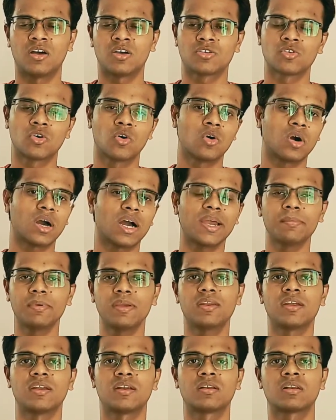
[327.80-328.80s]
So I
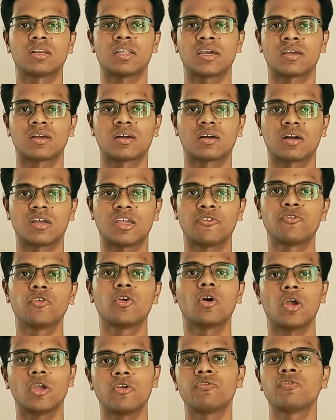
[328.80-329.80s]
mean it, like if
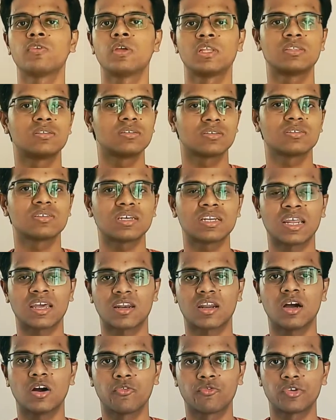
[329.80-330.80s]
this is an
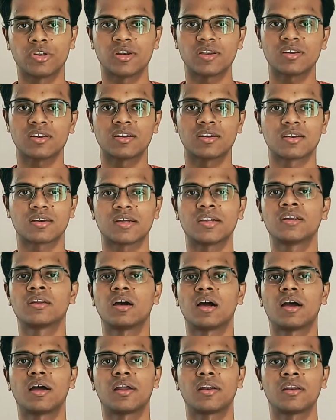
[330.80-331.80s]
era of internet, right,
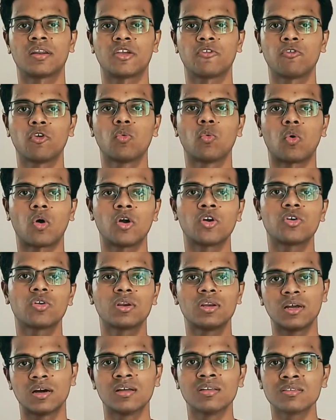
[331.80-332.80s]
and if you want
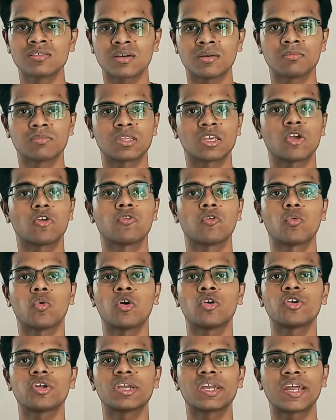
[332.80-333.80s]
to learn something, if you
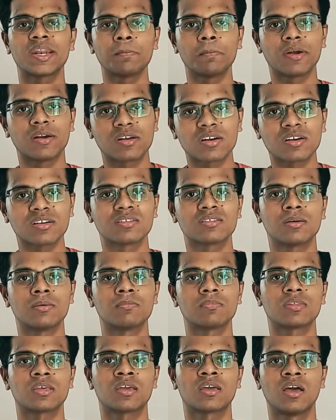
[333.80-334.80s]
want to get better at
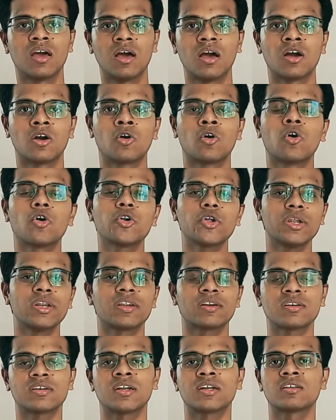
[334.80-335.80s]
something, go to
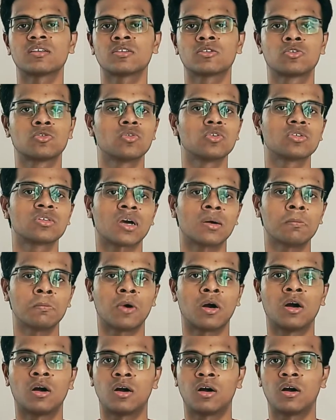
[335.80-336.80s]
internet, choose some